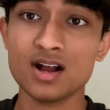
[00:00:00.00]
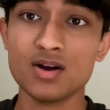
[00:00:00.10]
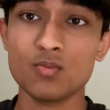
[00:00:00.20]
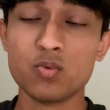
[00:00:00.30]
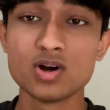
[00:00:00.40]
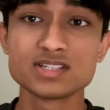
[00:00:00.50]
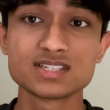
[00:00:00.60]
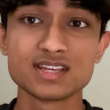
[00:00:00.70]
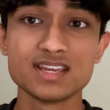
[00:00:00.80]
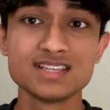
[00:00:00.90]
What
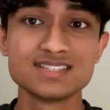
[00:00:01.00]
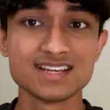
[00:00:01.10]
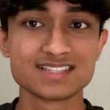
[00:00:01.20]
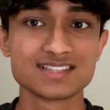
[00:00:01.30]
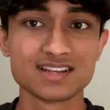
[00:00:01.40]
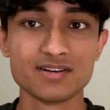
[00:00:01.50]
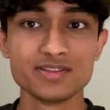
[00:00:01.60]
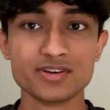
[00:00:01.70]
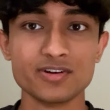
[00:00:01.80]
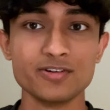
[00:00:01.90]
is necessary
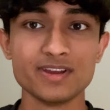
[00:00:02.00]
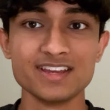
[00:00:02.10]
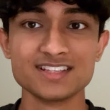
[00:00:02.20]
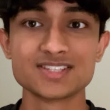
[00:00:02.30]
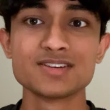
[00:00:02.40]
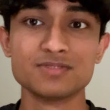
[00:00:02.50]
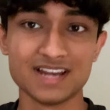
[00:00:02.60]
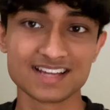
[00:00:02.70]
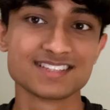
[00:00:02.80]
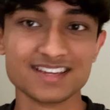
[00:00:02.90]
though is
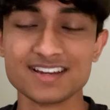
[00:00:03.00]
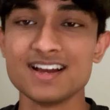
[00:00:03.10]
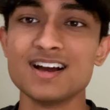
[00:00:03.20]
relaxing.